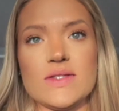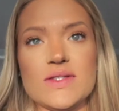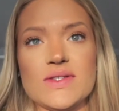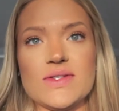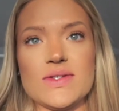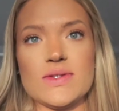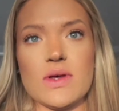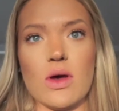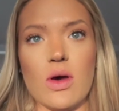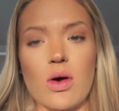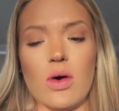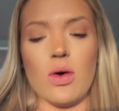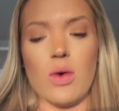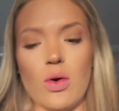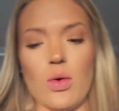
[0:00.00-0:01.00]

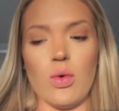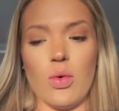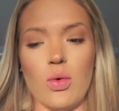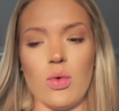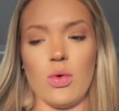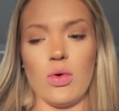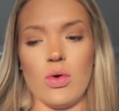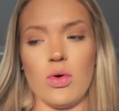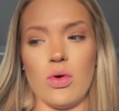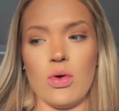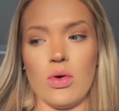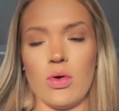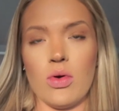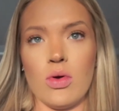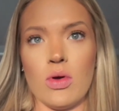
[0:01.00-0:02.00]
So
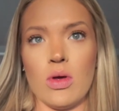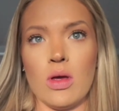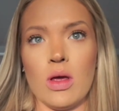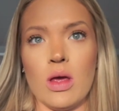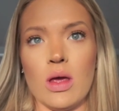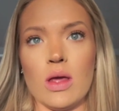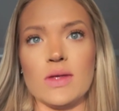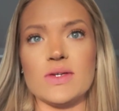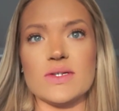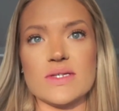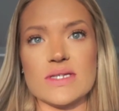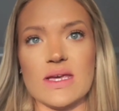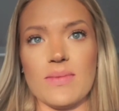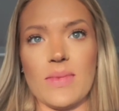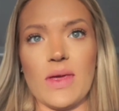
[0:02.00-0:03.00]

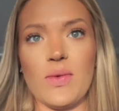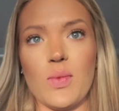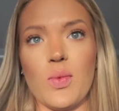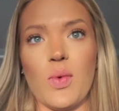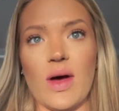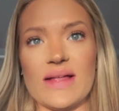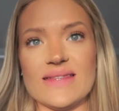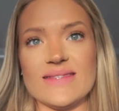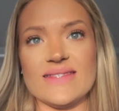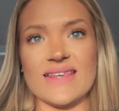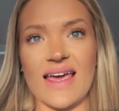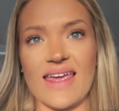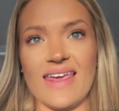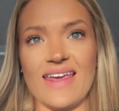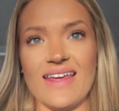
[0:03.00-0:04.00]
just give me 1
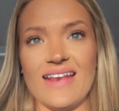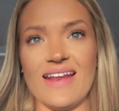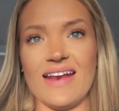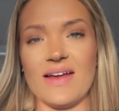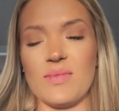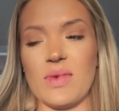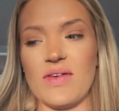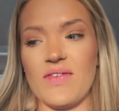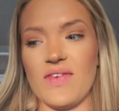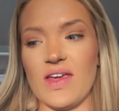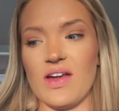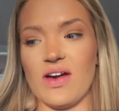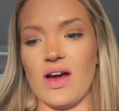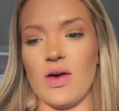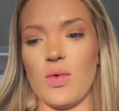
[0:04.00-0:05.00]
second and I'm gonna
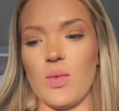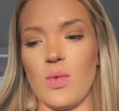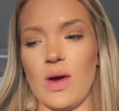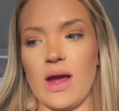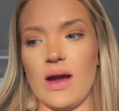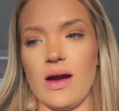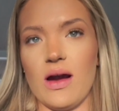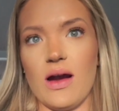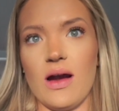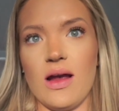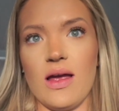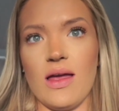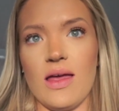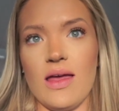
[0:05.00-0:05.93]
figure out where